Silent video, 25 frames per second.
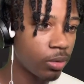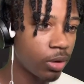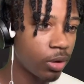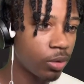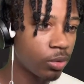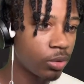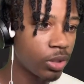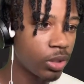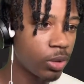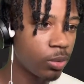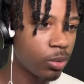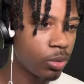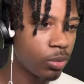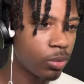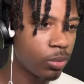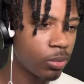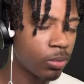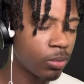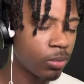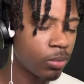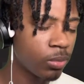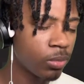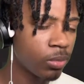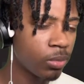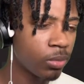No, zero
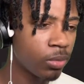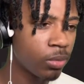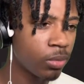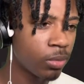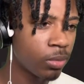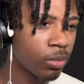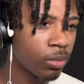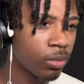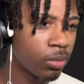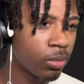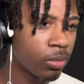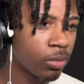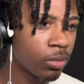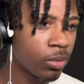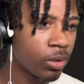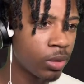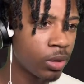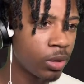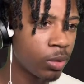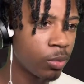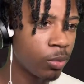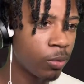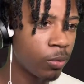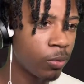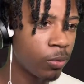
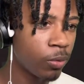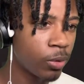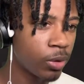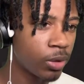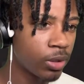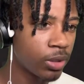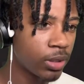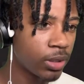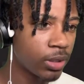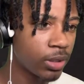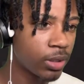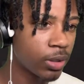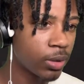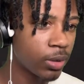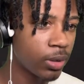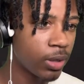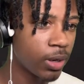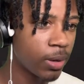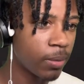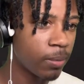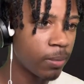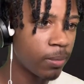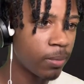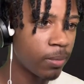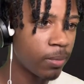zero four six zero. Yep.